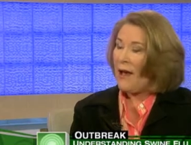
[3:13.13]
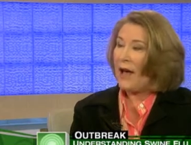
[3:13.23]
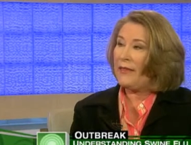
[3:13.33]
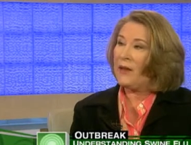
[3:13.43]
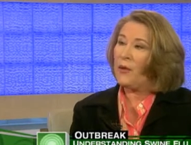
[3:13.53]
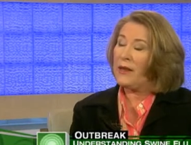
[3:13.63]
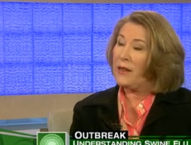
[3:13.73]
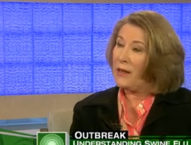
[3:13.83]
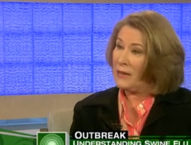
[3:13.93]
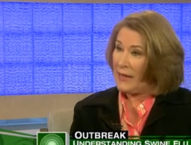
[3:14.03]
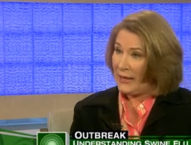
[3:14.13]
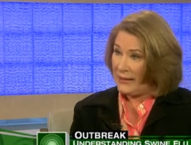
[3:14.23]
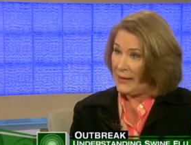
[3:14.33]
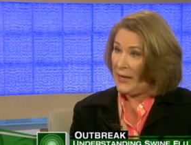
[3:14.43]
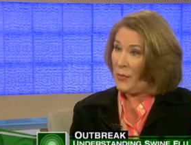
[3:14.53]
I think one of the things I
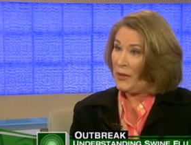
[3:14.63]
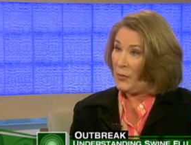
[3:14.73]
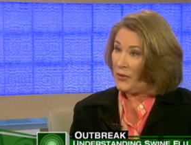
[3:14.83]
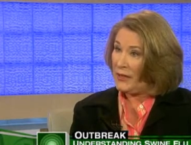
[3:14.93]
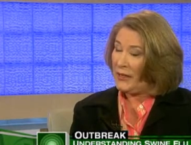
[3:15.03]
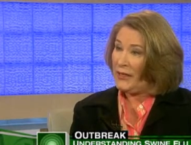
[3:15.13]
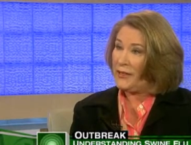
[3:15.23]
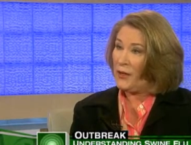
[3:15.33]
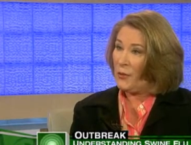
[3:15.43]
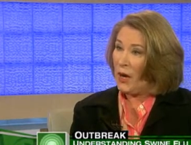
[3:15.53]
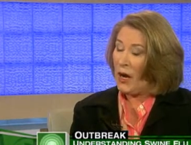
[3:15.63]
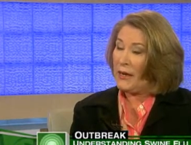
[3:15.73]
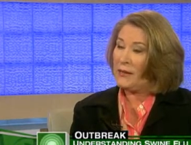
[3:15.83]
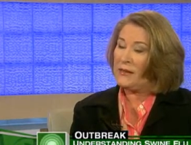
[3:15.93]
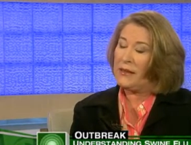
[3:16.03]
can say to people to ease their
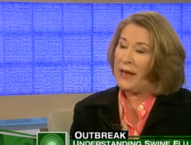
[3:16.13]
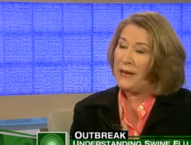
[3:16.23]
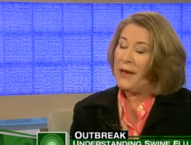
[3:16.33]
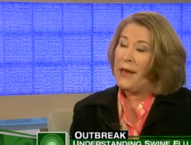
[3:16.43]
minds is that